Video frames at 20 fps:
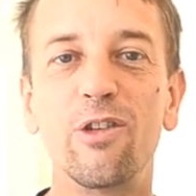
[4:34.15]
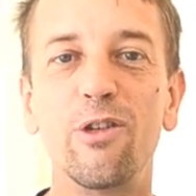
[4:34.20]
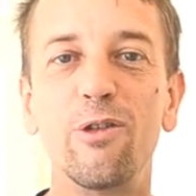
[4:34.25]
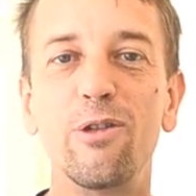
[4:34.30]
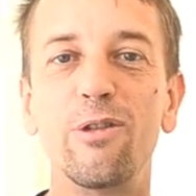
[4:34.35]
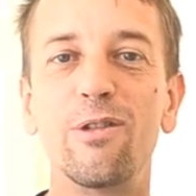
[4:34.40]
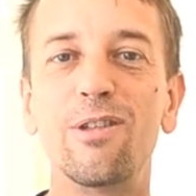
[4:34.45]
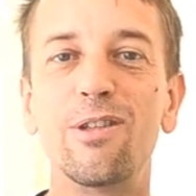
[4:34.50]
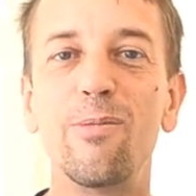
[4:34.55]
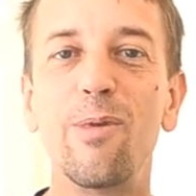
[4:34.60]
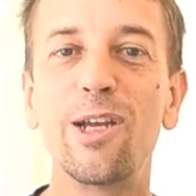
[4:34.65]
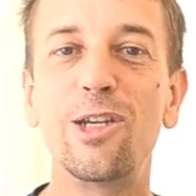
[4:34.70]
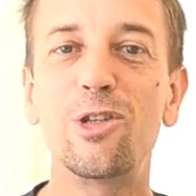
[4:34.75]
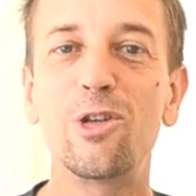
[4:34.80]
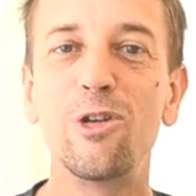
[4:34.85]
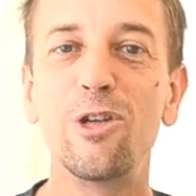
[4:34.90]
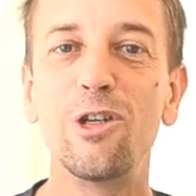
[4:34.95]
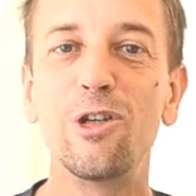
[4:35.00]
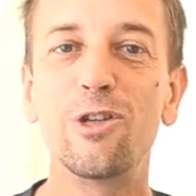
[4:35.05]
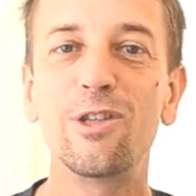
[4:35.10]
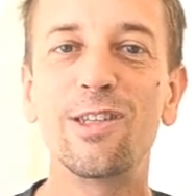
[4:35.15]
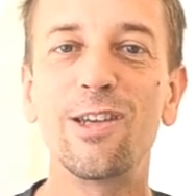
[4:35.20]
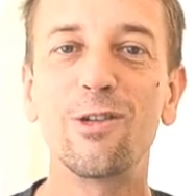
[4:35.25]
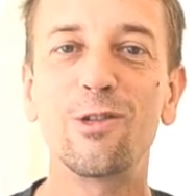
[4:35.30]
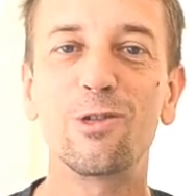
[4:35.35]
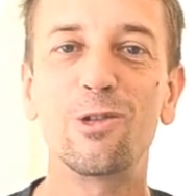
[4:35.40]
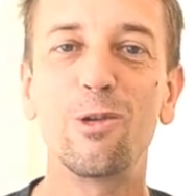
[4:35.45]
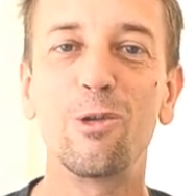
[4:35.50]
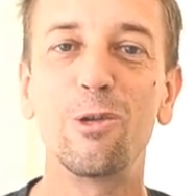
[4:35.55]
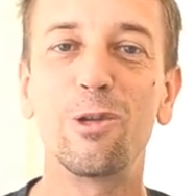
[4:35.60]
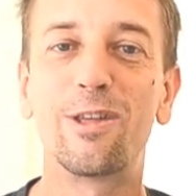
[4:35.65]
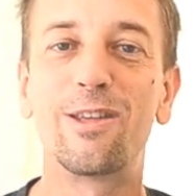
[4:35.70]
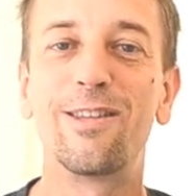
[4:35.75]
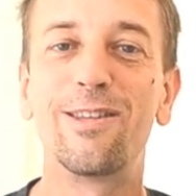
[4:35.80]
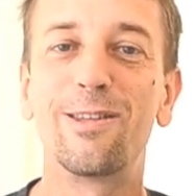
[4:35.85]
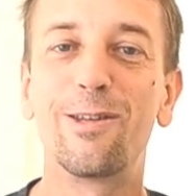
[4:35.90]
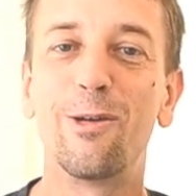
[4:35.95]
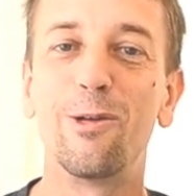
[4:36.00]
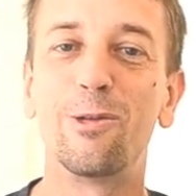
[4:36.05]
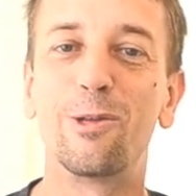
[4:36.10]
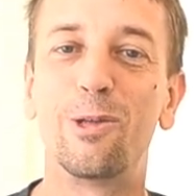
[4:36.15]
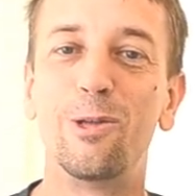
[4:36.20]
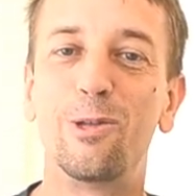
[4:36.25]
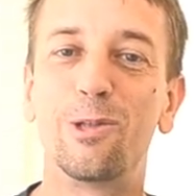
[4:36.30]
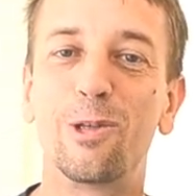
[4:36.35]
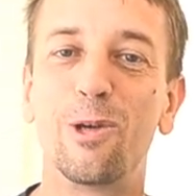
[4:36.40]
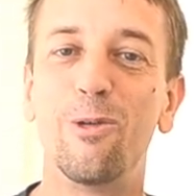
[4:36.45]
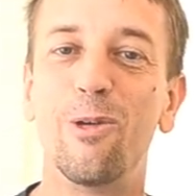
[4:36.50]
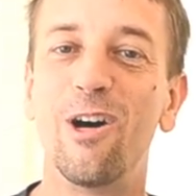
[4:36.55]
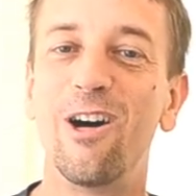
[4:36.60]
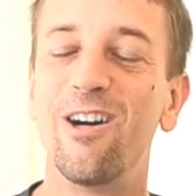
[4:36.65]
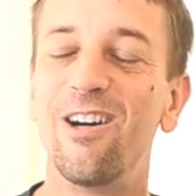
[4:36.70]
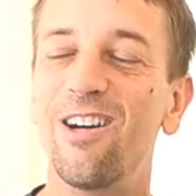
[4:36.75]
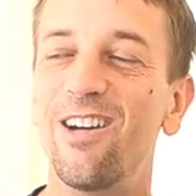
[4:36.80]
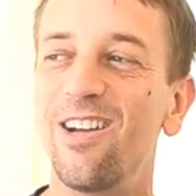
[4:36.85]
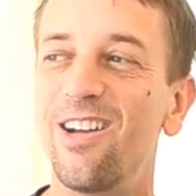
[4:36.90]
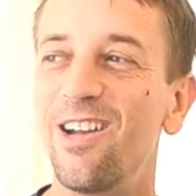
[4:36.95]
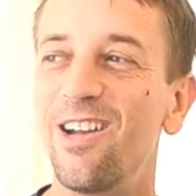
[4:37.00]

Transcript: so to make sure your sales don't do so well.